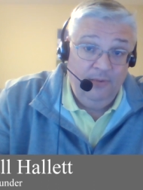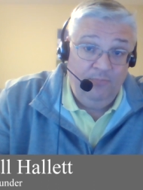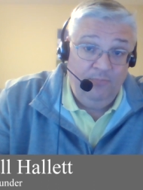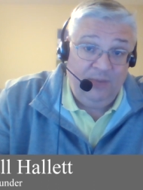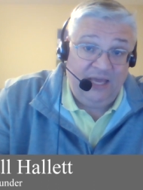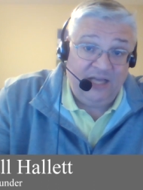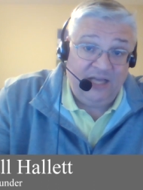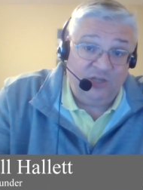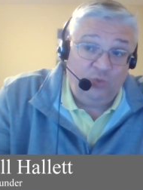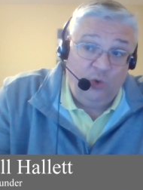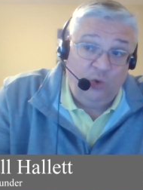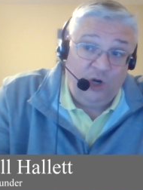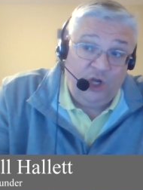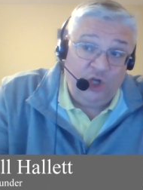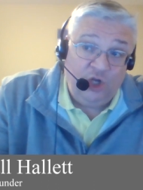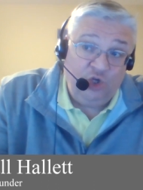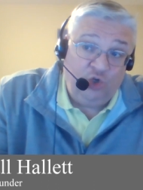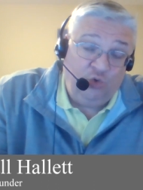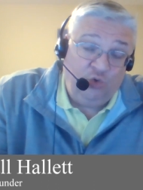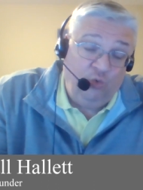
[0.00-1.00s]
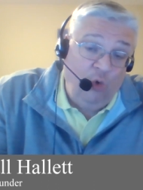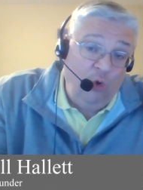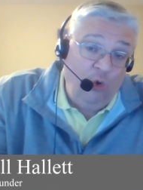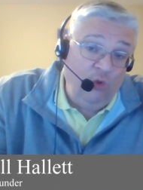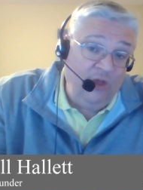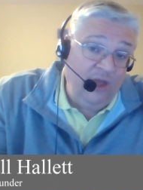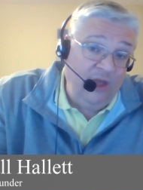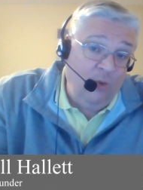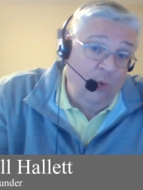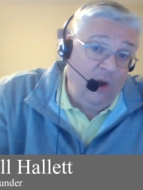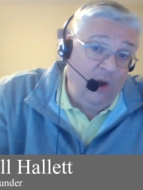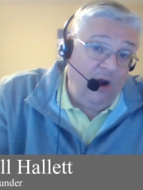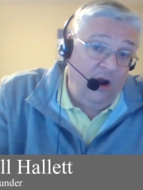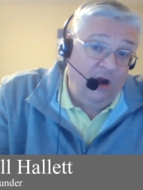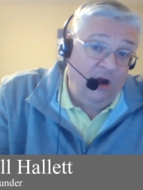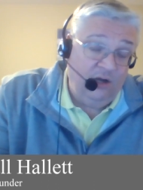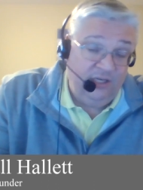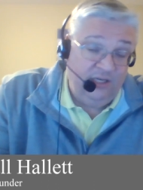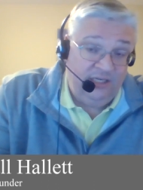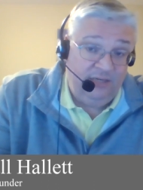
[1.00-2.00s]
because we're controlling what
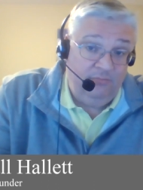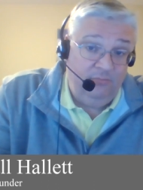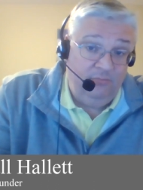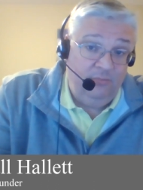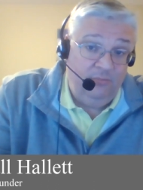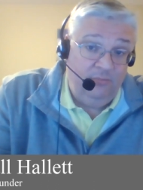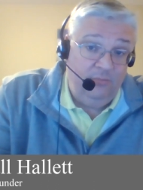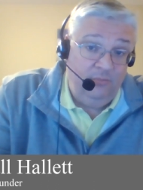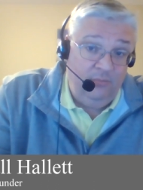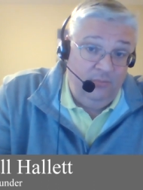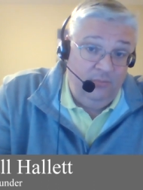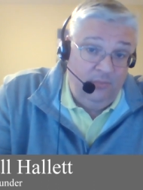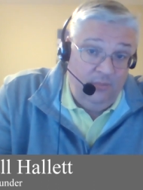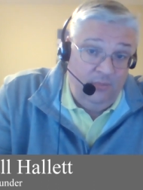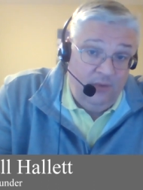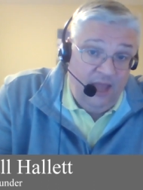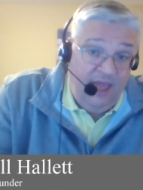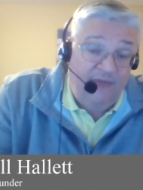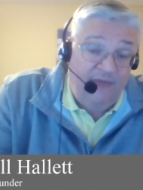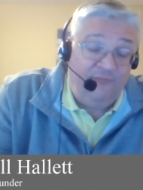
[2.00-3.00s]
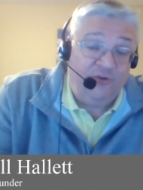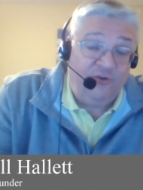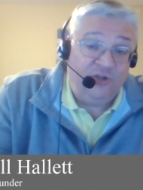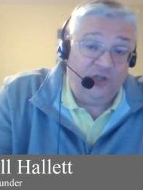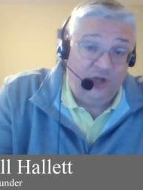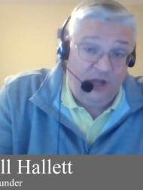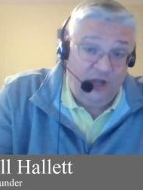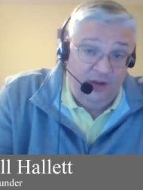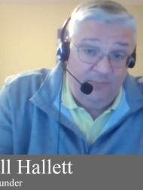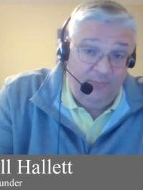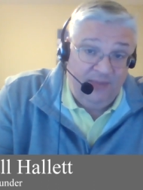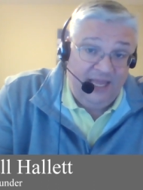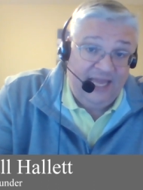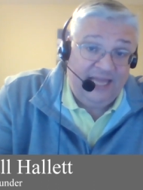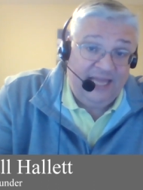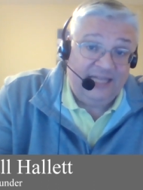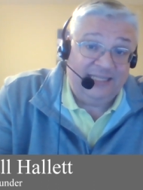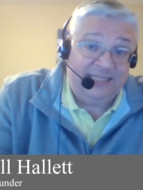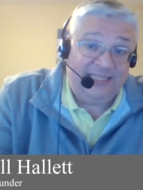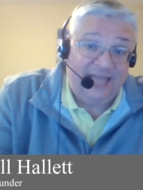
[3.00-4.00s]
our efforts are going to
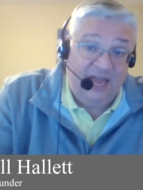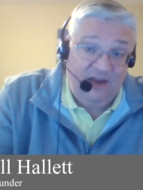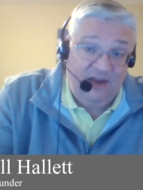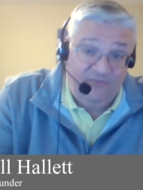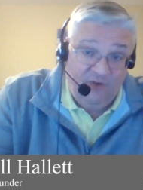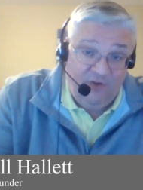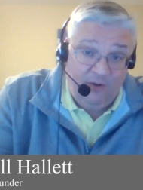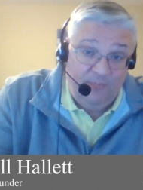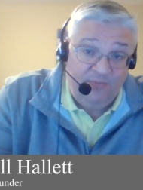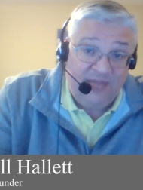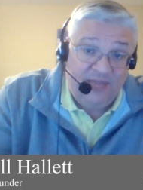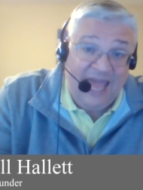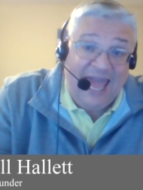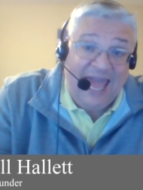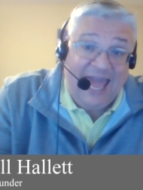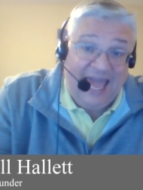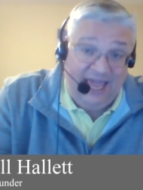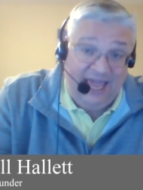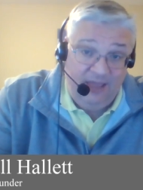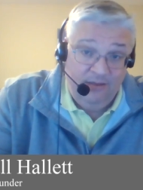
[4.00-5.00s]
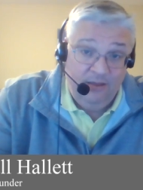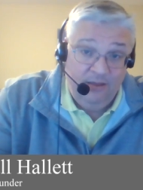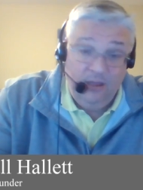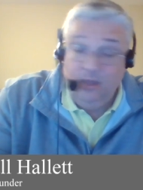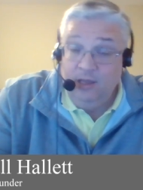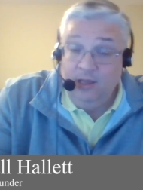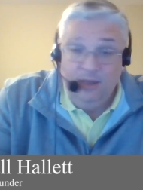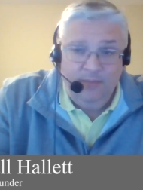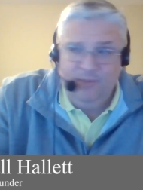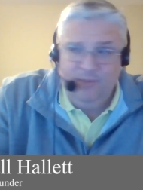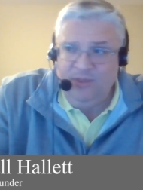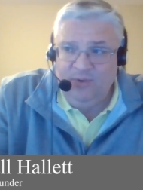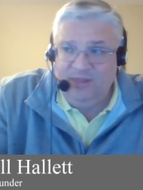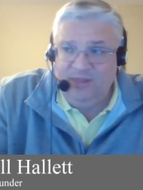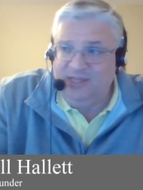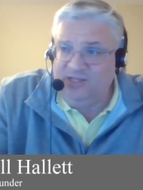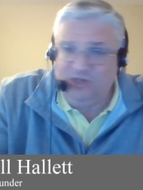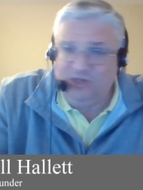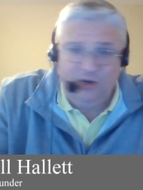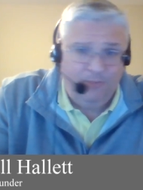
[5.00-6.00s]
be inside of our day. By the way,
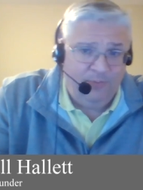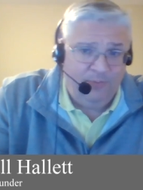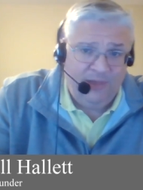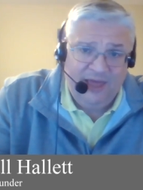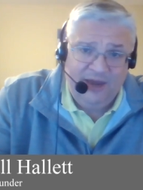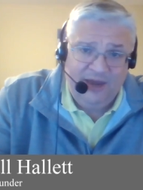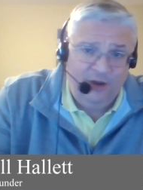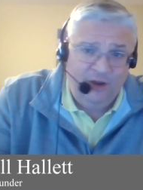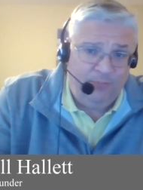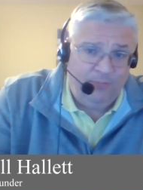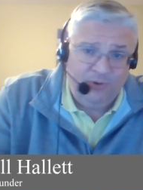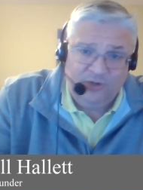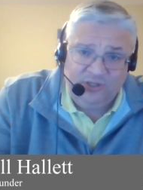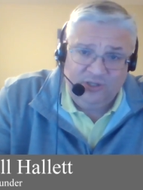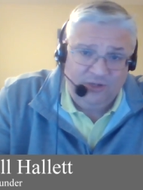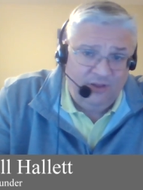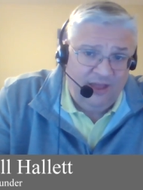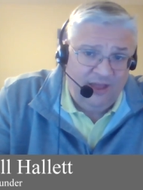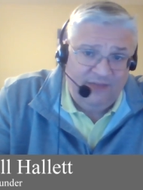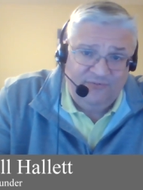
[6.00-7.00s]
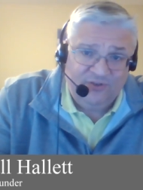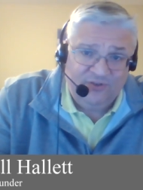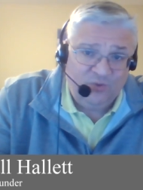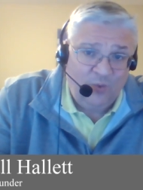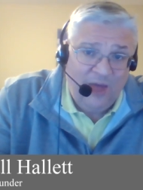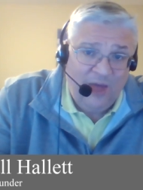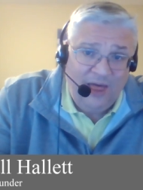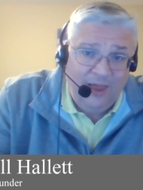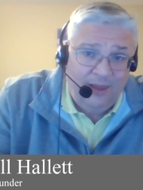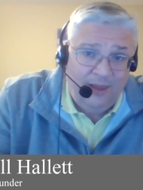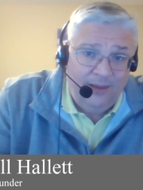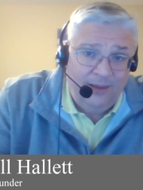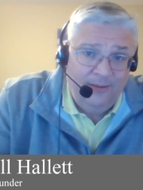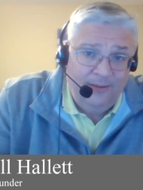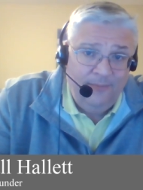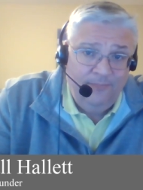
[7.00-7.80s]
this could apply to your personal life as well.